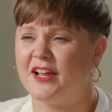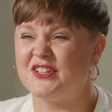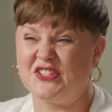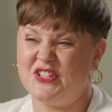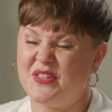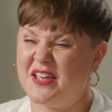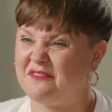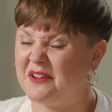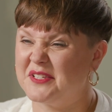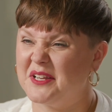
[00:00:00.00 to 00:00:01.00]
and I just knew that
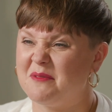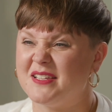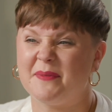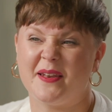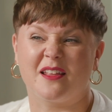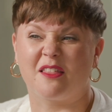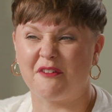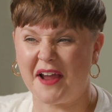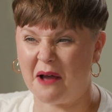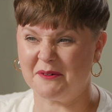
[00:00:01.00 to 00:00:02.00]
if I was going to be spending
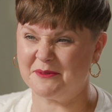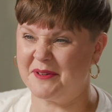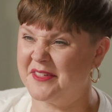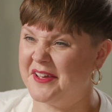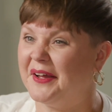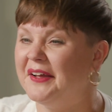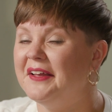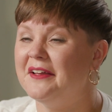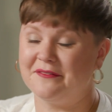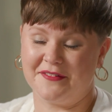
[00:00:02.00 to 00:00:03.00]
3 hours with
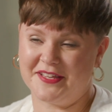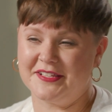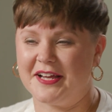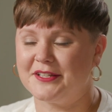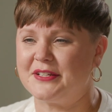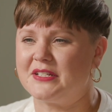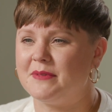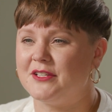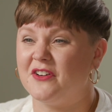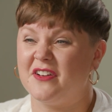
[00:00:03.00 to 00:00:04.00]
her for this tattoo to
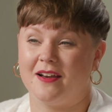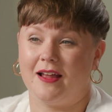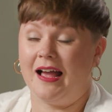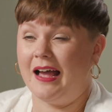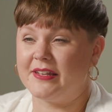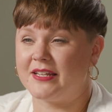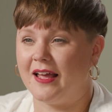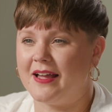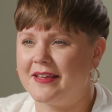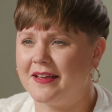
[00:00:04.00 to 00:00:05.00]
be done, I had to
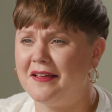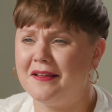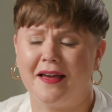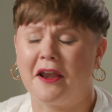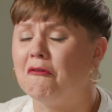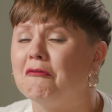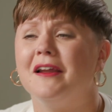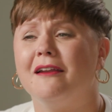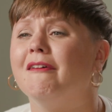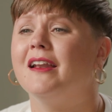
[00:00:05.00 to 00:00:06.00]
like her, and I
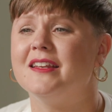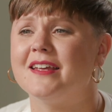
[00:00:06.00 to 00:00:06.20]
really, really